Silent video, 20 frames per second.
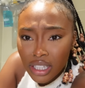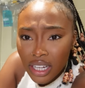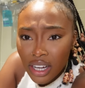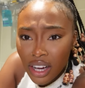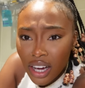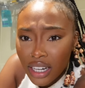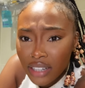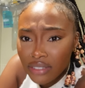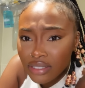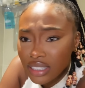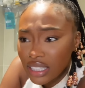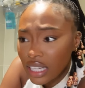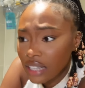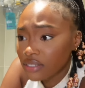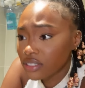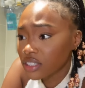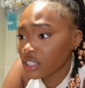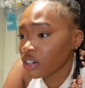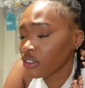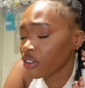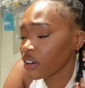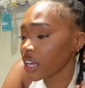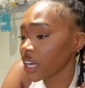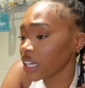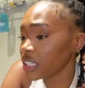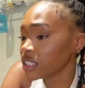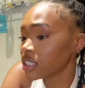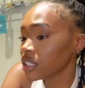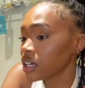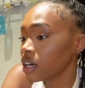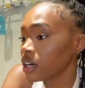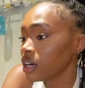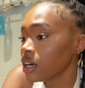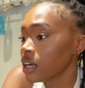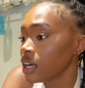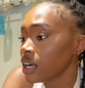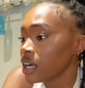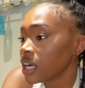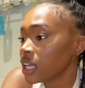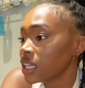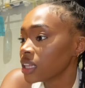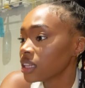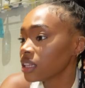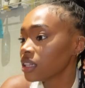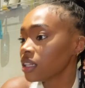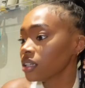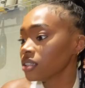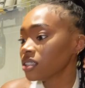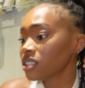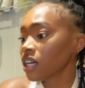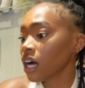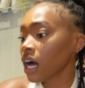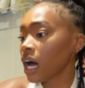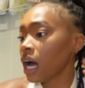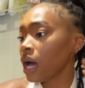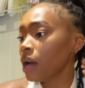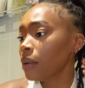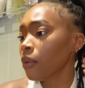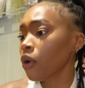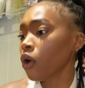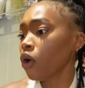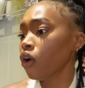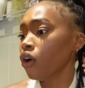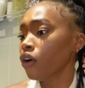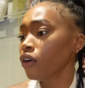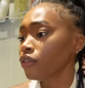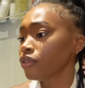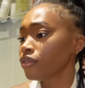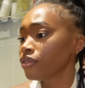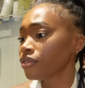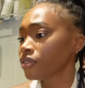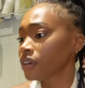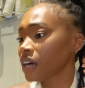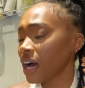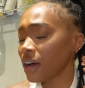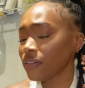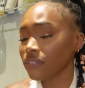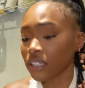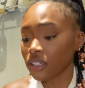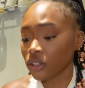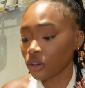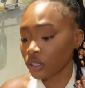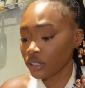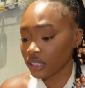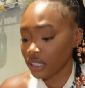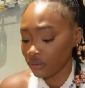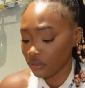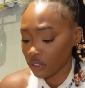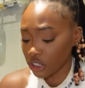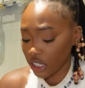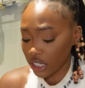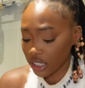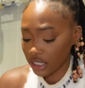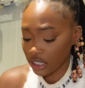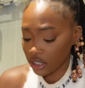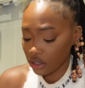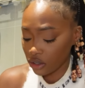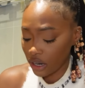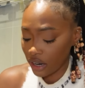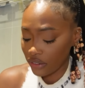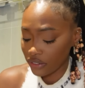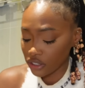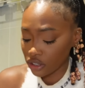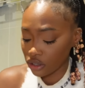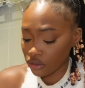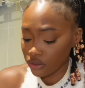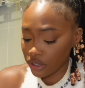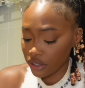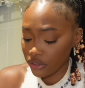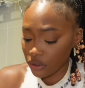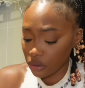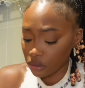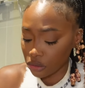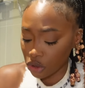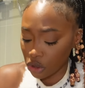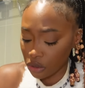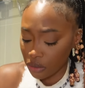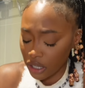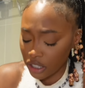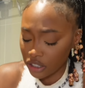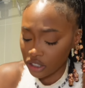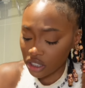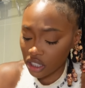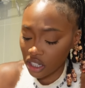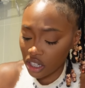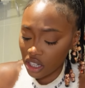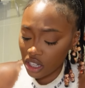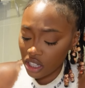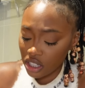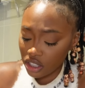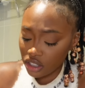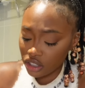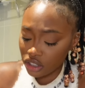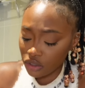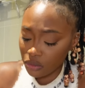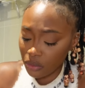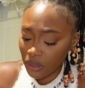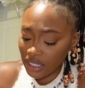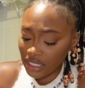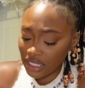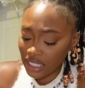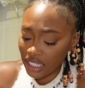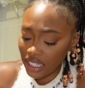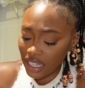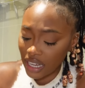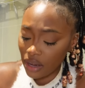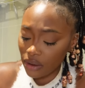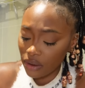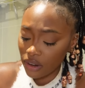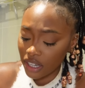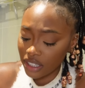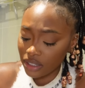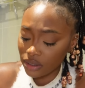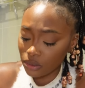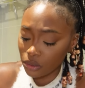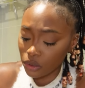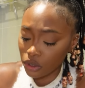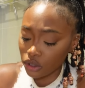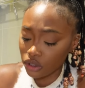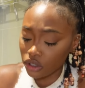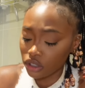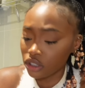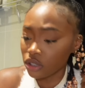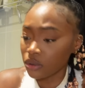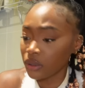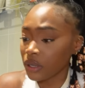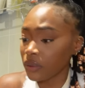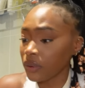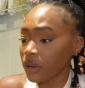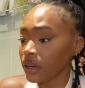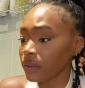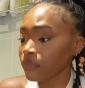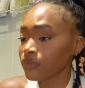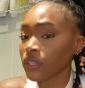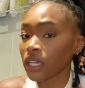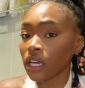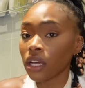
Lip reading: It kind of saves the creator the time of having content rejected or having to refilm too much because you've basically outlined what you're going to do anyway.